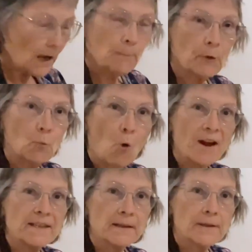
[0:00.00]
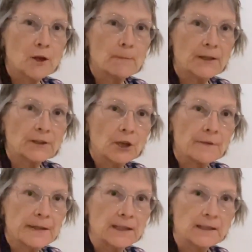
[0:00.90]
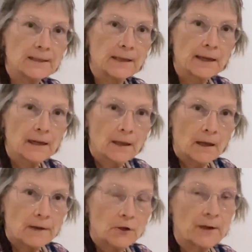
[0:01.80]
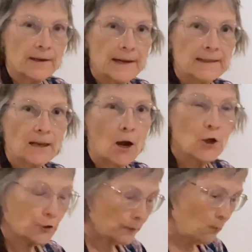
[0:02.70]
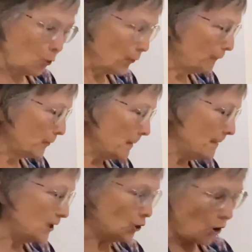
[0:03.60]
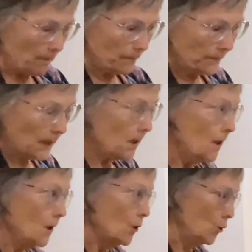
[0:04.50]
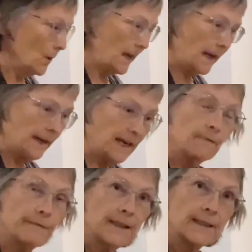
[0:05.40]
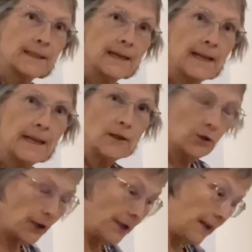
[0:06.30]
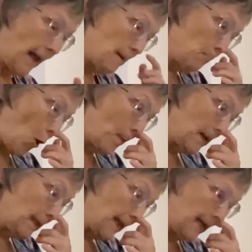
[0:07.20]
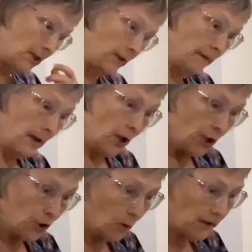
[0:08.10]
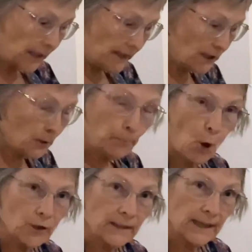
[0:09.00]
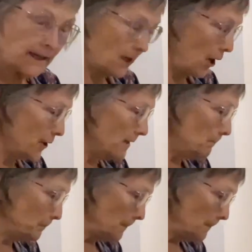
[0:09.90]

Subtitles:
the white thermoserver that you can get as a host reward from the mix shop. It fits in here, so you can pop it in there to do it. So this is a pot set yogurt,